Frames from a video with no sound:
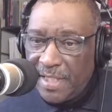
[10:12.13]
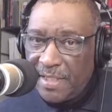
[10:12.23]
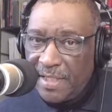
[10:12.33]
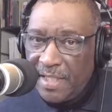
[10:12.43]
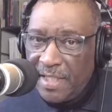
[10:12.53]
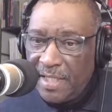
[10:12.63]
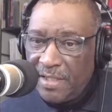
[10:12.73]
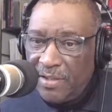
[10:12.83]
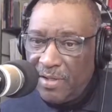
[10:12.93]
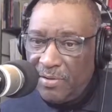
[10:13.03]
You know,
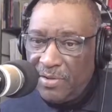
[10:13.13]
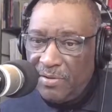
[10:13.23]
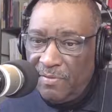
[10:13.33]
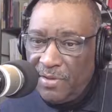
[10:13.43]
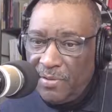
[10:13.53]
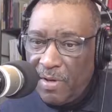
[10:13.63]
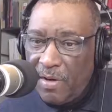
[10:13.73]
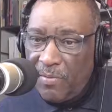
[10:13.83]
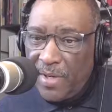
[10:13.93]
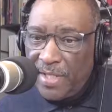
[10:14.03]
you're always
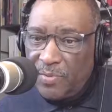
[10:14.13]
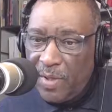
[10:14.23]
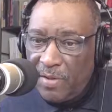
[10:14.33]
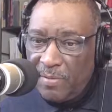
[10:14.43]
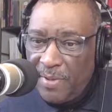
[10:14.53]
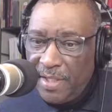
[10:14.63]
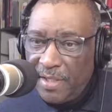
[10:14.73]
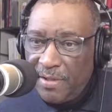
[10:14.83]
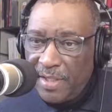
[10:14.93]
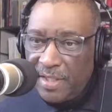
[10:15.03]
welcome here
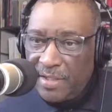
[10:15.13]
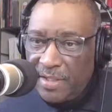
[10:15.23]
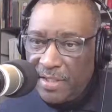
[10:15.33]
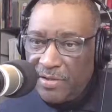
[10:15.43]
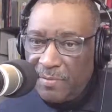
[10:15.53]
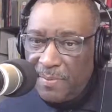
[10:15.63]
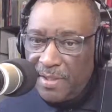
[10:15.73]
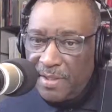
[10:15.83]
in your opinion.